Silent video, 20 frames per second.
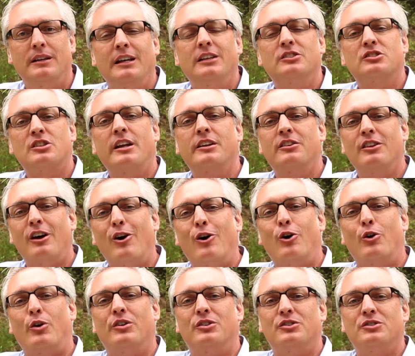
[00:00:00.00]
It's like the
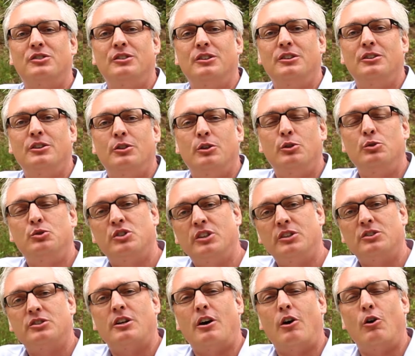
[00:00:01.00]
artist who
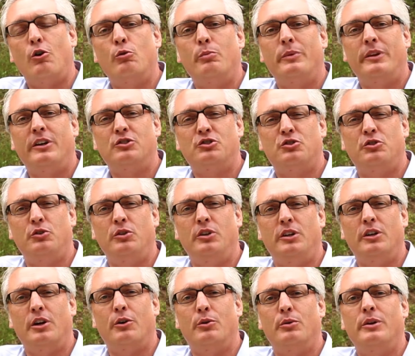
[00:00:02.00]
sits at home in their
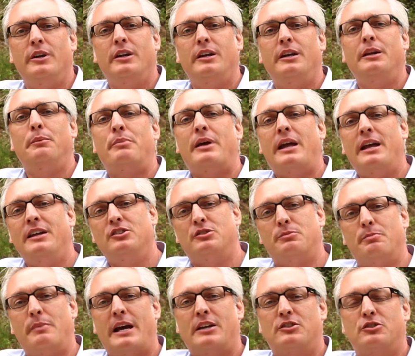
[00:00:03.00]
studio and
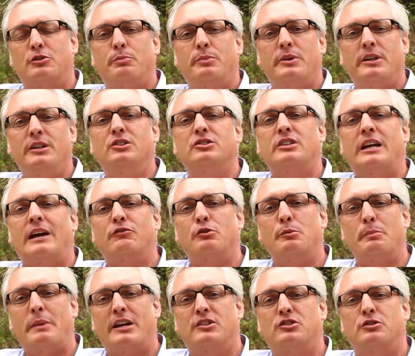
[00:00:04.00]
paints masterpiece after
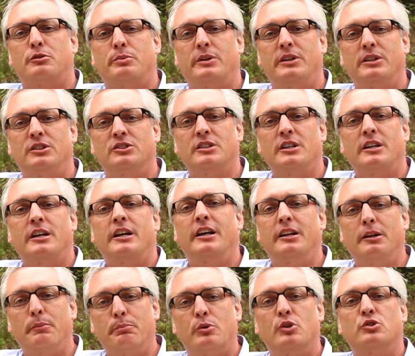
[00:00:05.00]
masterpiece
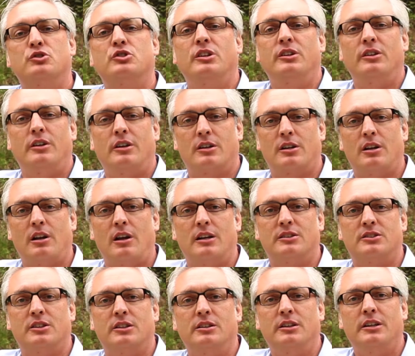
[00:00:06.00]
and then puts it in their
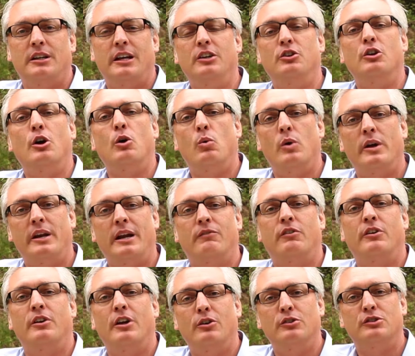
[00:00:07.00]
closet, and no one
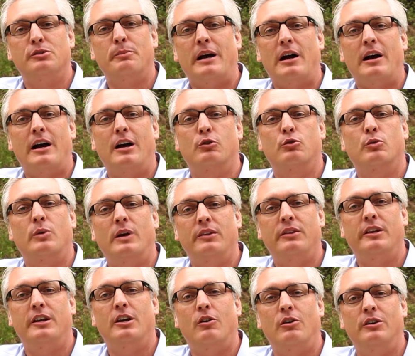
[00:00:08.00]
ever knows about how great
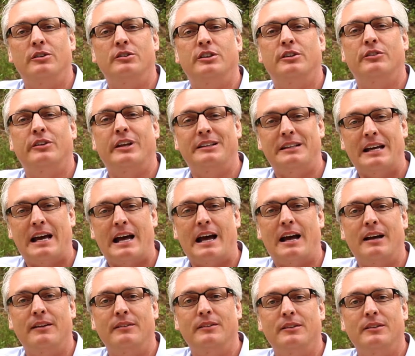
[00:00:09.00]
they are until they die.